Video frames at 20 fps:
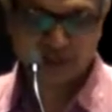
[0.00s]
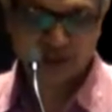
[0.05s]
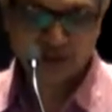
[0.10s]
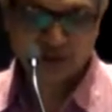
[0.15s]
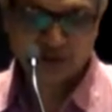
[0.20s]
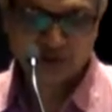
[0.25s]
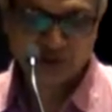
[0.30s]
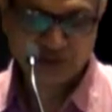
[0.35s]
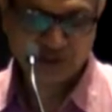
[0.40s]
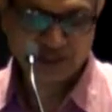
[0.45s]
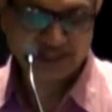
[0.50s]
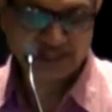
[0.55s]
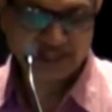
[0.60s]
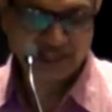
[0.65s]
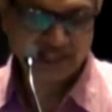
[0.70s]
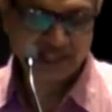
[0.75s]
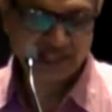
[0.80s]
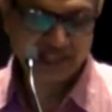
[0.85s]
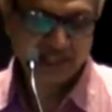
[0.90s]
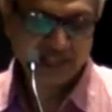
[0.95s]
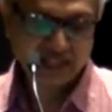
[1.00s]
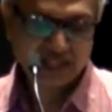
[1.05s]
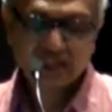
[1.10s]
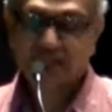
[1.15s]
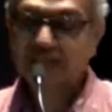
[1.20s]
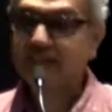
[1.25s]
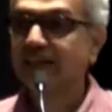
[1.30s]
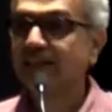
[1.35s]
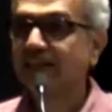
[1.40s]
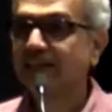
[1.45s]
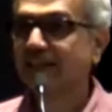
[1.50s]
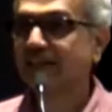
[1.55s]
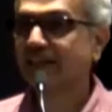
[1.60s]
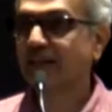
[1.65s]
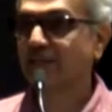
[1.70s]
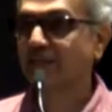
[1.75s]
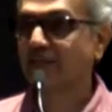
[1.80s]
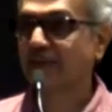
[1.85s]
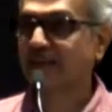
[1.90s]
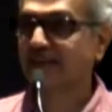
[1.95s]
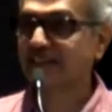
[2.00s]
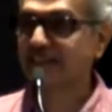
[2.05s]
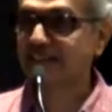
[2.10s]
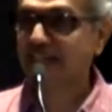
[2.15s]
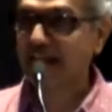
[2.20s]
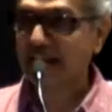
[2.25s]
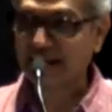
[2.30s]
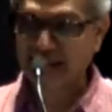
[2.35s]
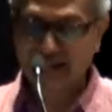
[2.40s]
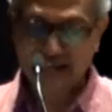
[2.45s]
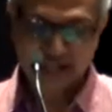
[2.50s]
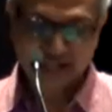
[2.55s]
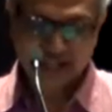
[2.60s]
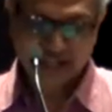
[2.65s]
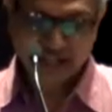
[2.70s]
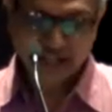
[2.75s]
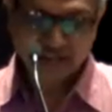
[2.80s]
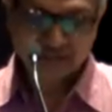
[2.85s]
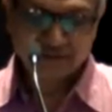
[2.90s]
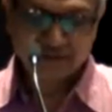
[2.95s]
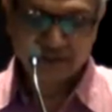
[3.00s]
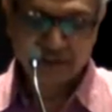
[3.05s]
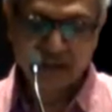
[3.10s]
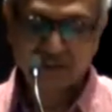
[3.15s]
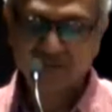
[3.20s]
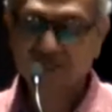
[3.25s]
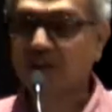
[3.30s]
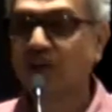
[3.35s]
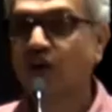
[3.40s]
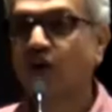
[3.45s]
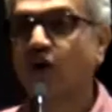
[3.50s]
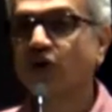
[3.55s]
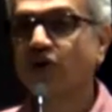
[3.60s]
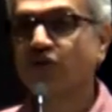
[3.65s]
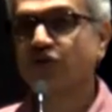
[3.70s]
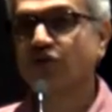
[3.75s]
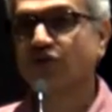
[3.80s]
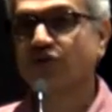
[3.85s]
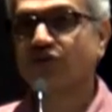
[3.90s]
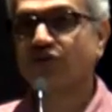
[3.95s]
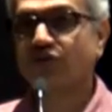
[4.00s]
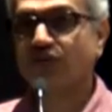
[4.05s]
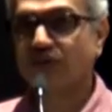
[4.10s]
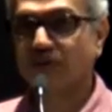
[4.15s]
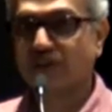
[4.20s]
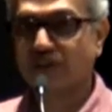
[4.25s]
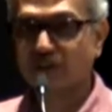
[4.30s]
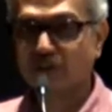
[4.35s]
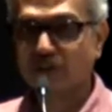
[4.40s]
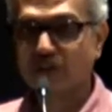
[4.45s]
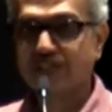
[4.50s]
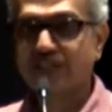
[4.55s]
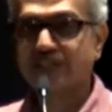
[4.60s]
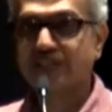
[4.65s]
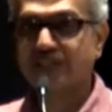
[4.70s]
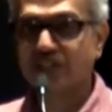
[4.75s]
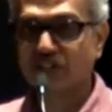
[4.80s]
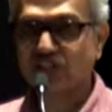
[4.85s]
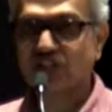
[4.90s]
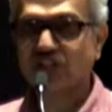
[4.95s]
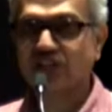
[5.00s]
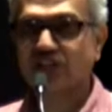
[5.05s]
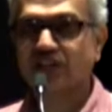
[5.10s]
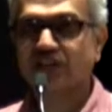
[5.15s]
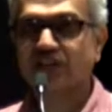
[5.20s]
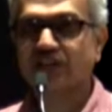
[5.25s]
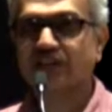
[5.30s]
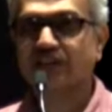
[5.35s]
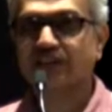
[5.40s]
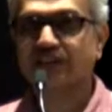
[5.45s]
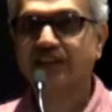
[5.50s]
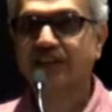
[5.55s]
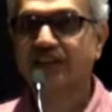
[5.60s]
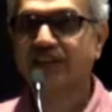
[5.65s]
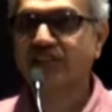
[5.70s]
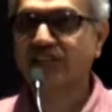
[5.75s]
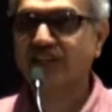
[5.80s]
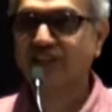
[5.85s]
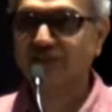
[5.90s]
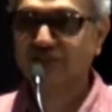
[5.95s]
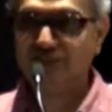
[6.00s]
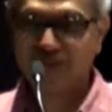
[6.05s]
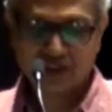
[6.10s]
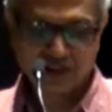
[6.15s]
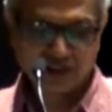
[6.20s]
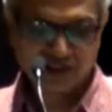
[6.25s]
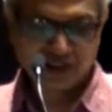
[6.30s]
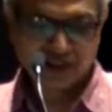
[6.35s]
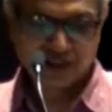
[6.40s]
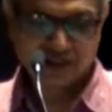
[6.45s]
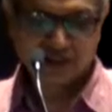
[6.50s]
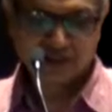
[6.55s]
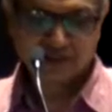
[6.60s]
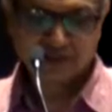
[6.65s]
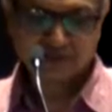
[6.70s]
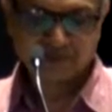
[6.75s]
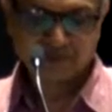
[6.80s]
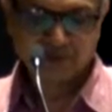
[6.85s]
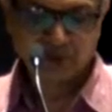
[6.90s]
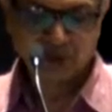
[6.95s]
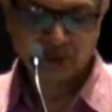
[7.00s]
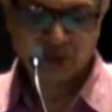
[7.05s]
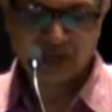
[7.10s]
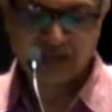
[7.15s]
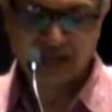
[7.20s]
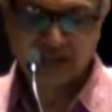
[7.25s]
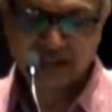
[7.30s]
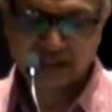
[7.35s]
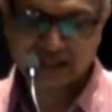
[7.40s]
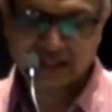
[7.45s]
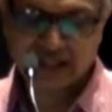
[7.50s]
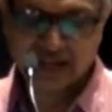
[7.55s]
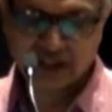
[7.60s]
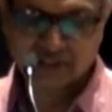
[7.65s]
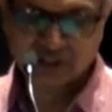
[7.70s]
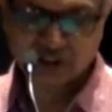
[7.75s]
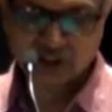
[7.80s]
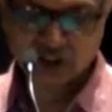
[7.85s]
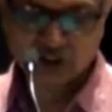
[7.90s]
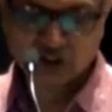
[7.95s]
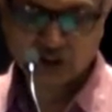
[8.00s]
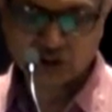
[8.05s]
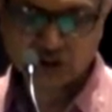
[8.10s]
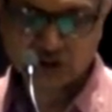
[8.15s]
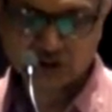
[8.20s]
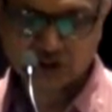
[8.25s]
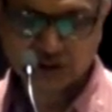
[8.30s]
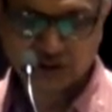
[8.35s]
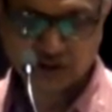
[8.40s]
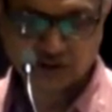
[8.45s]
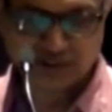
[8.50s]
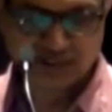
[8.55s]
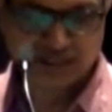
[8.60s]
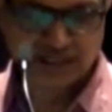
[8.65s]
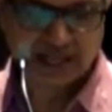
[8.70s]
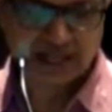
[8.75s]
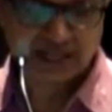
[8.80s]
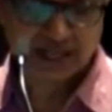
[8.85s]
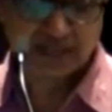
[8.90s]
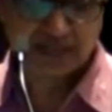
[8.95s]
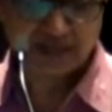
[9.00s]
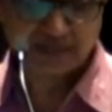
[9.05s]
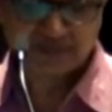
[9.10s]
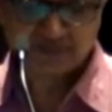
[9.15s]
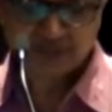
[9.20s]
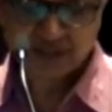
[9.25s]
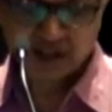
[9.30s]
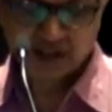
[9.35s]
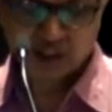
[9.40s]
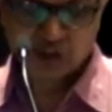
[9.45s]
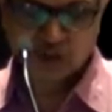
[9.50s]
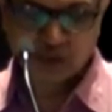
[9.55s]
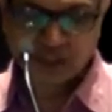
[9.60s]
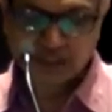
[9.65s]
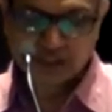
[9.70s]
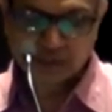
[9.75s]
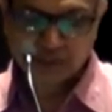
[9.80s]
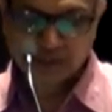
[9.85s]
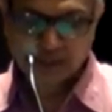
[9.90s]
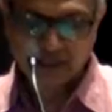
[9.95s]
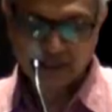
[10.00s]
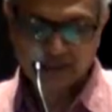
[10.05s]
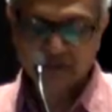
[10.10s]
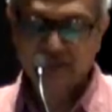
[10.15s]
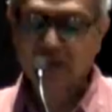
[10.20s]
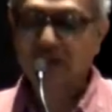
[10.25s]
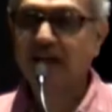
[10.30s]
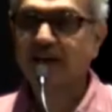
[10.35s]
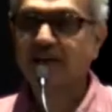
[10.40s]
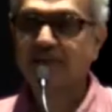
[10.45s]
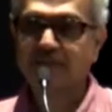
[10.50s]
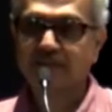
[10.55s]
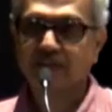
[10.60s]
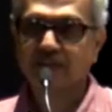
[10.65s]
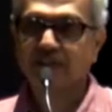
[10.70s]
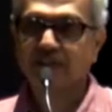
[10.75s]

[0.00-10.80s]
introducing TiE, 30th April this Saturday we have the launch of our newest Nurture initiative. Um, so that that happens on on Saturday. 12th May we have